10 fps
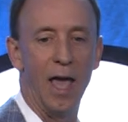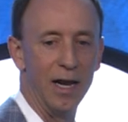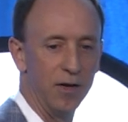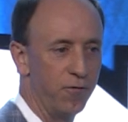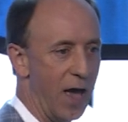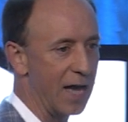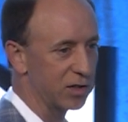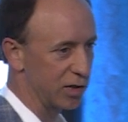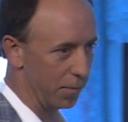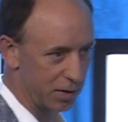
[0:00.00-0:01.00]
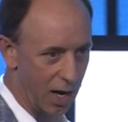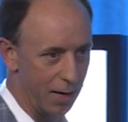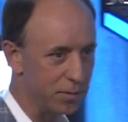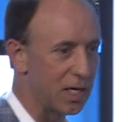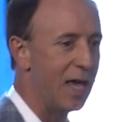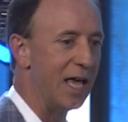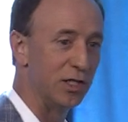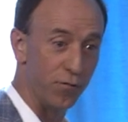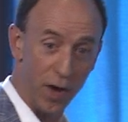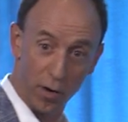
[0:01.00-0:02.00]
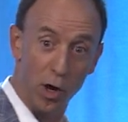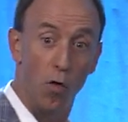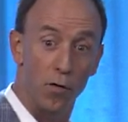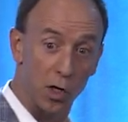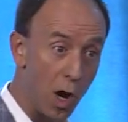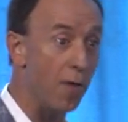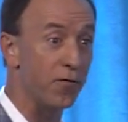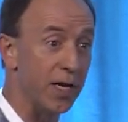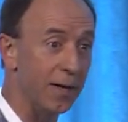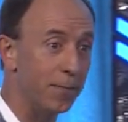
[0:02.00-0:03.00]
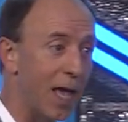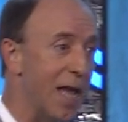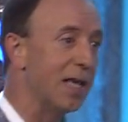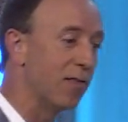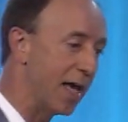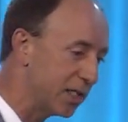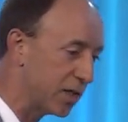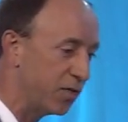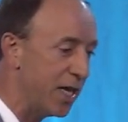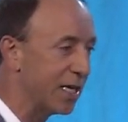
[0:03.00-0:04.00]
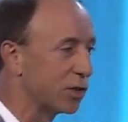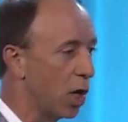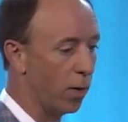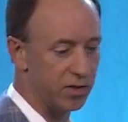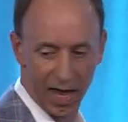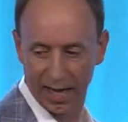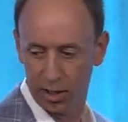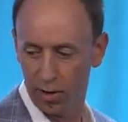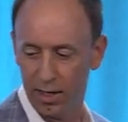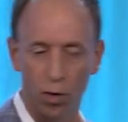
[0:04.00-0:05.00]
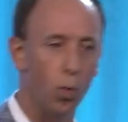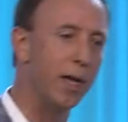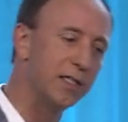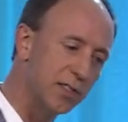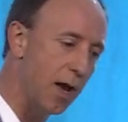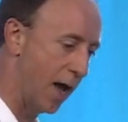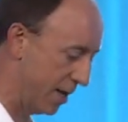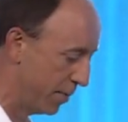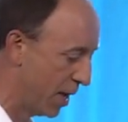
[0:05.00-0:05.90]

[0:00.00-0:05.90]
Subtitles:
And in fact, sometimes it's very overconfident, and it likes to think it's always accurate when it's not.